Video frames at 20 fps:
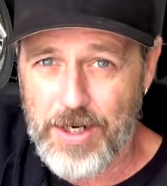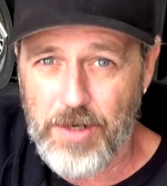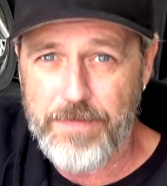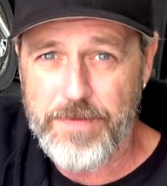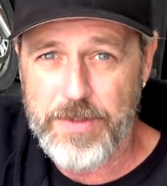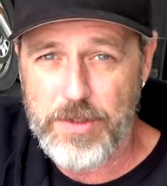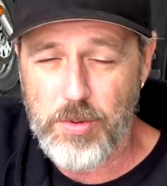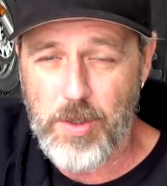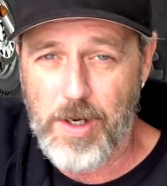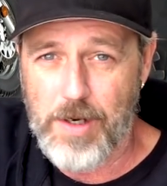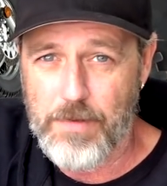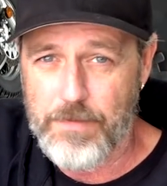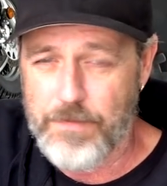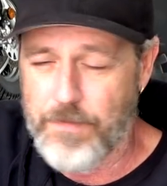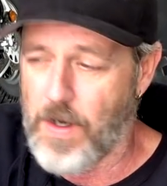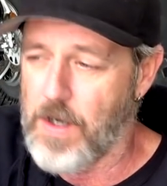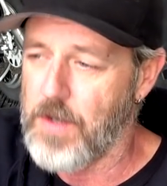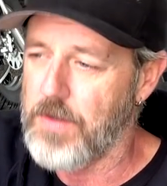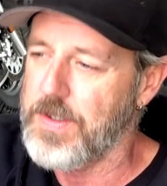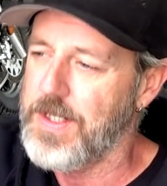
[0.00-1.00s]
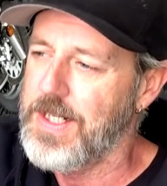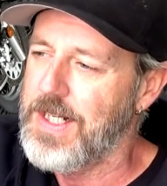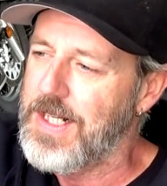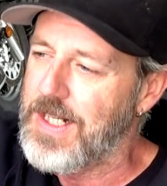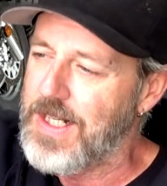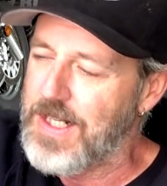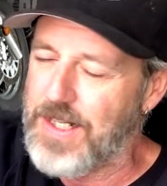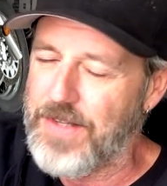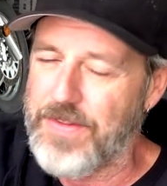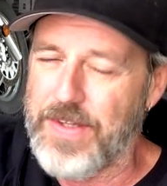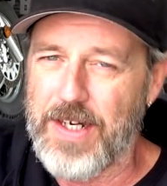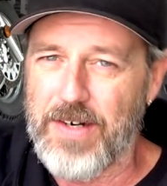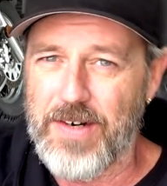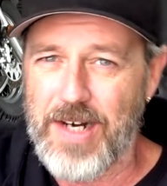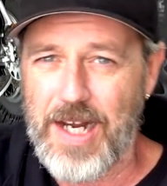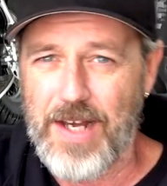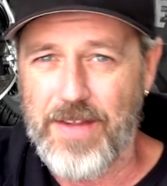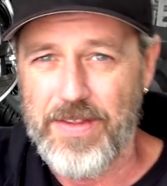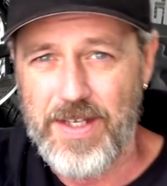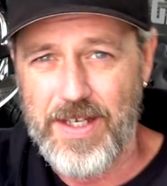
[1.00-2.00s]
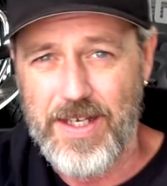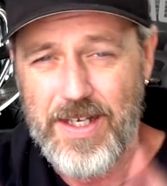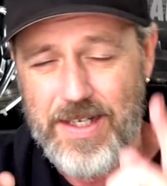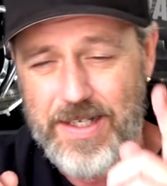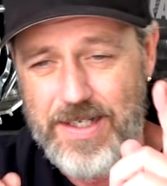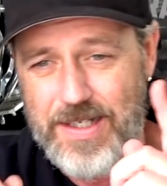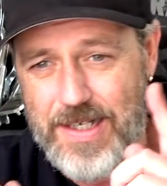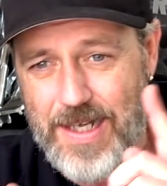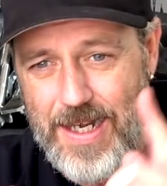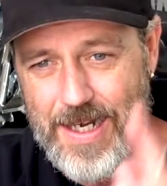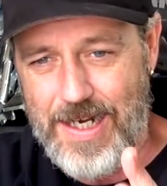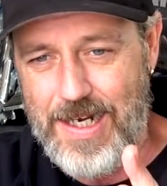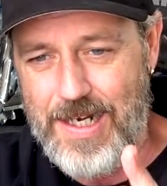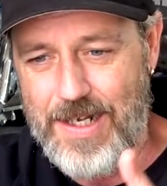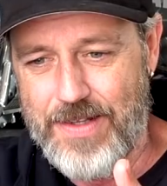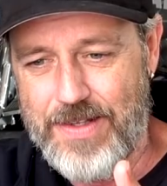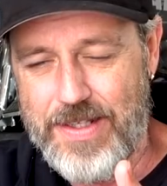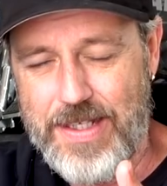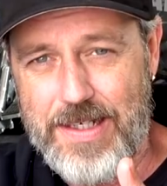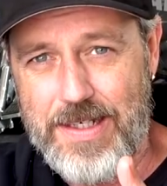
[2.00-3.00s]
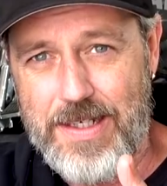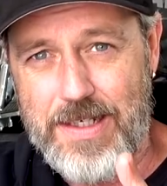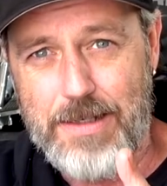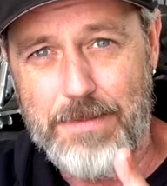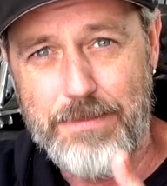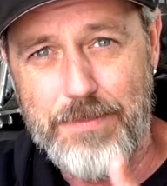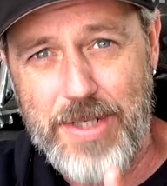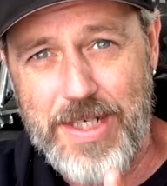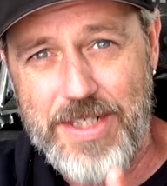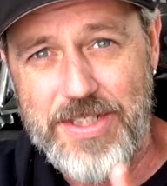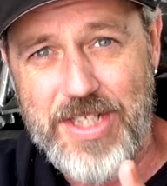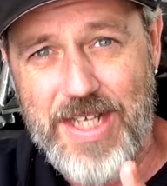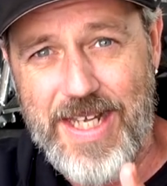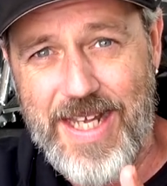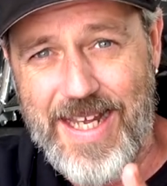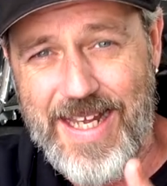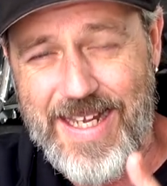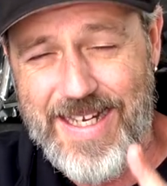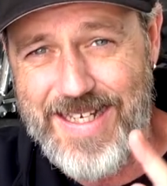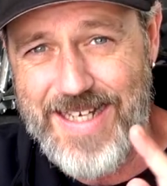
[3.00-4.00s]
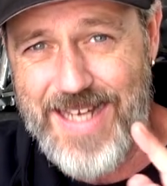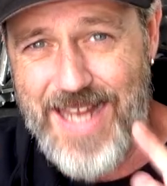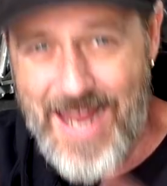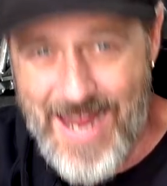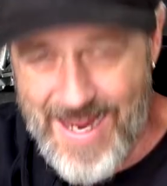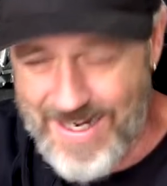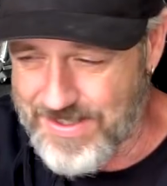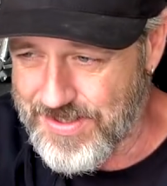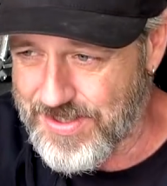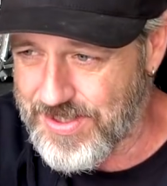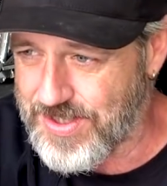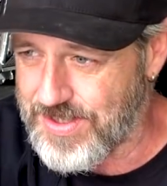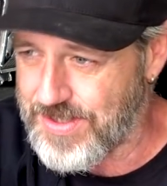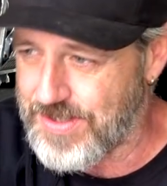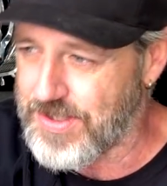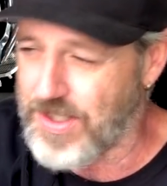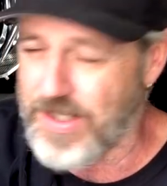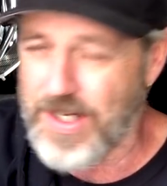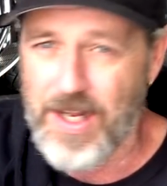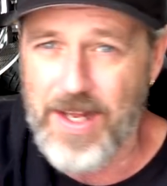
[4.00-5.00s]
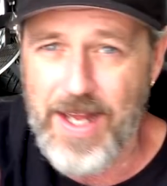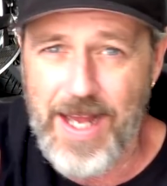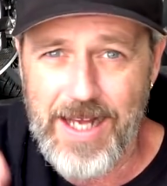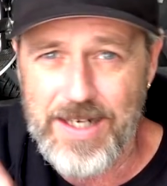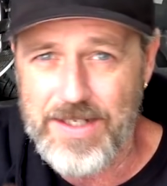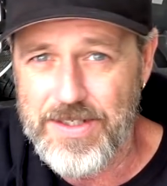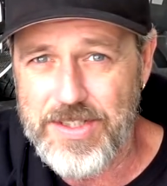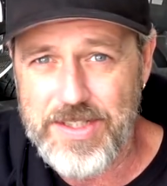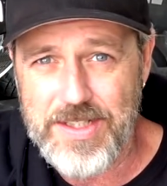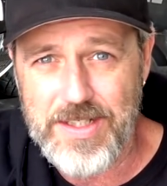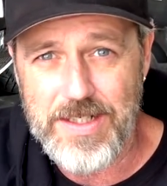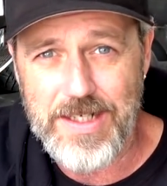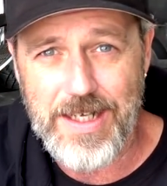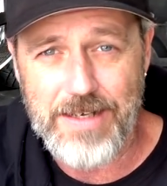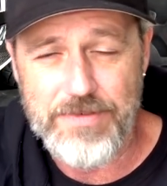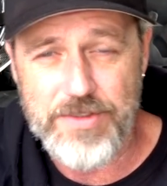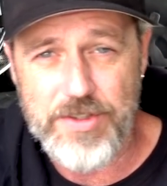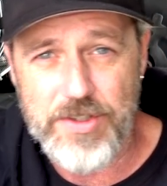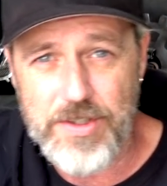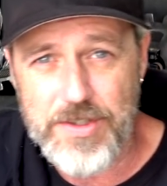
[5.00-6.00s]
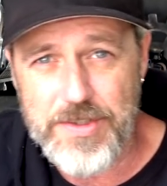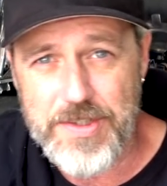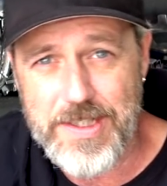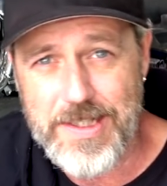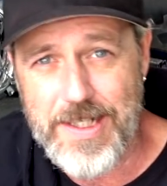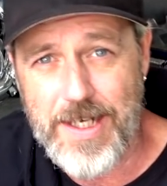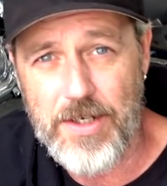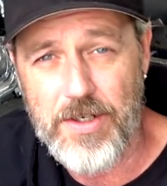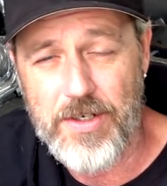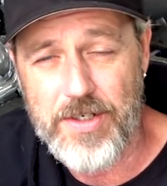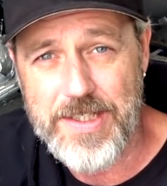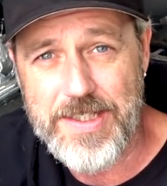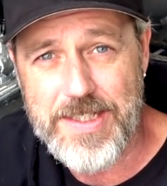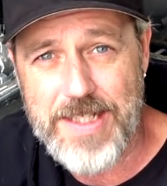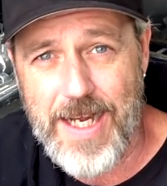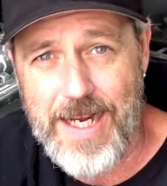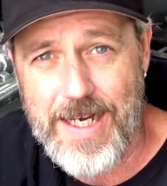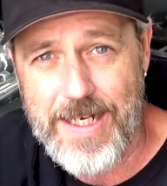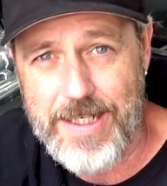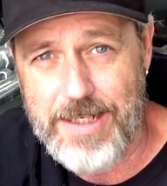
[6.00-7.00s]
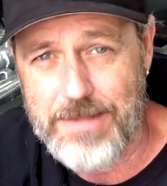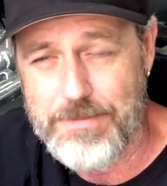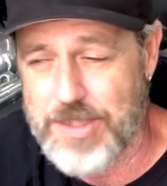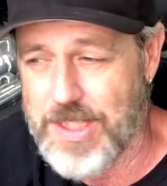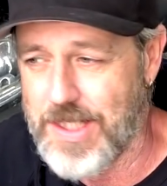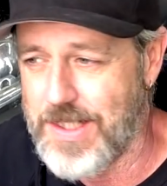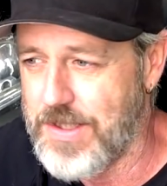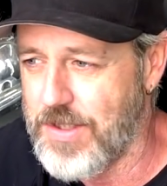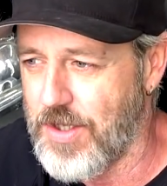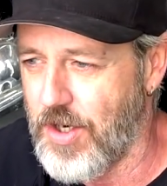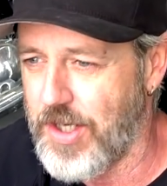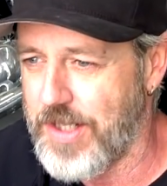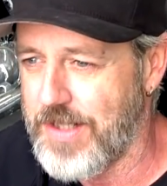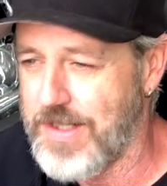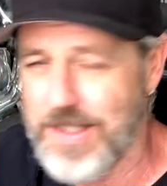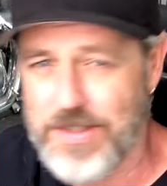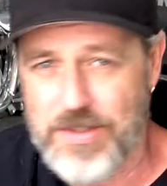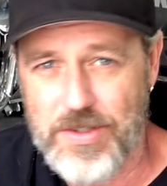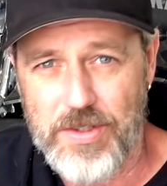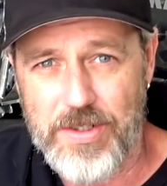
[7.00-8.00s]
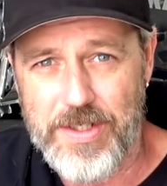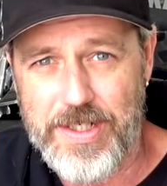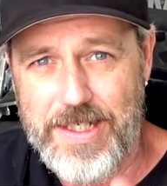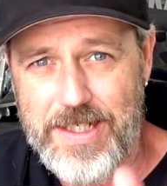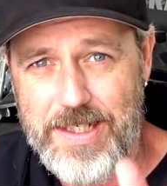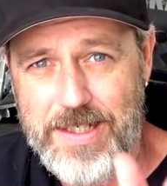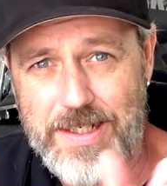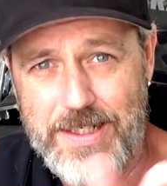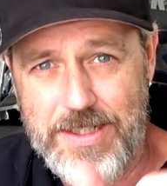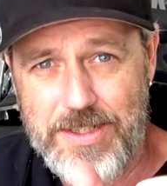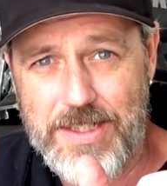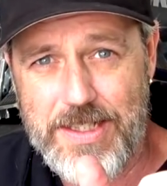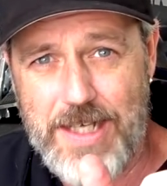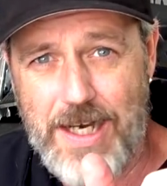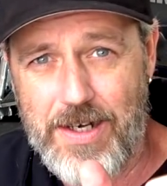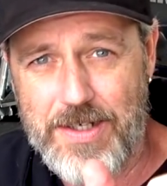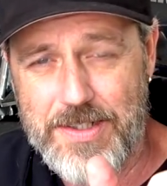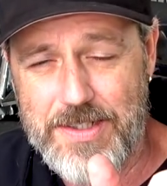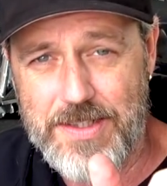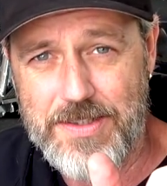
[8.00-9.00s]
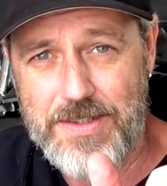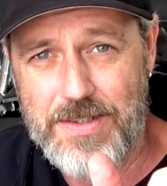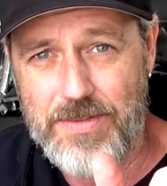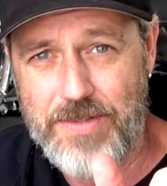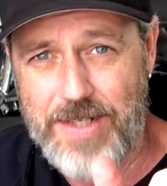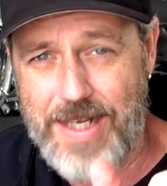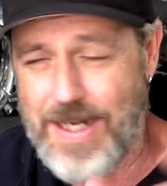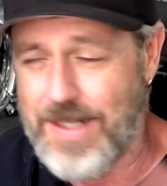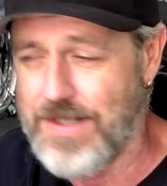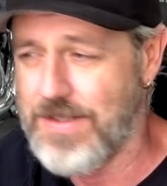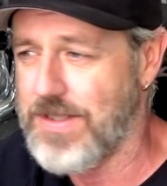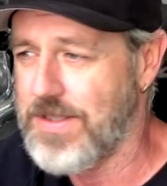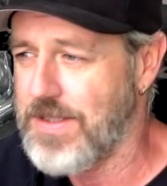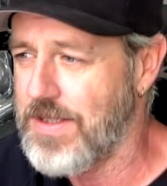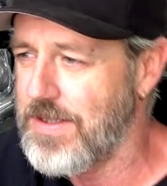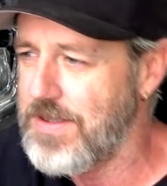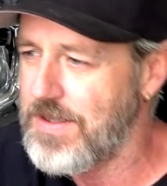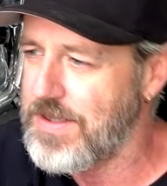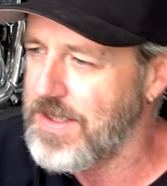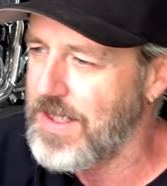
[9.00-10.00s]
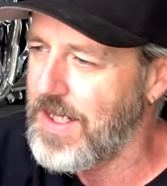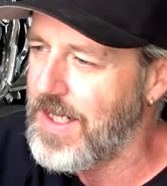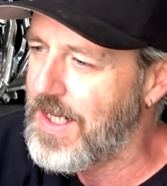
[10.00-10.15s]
off your 12 volt. There are the compressed air canisters. I know Alistair loves using that on his KTM 1090. That's all he just carries, those little canisters.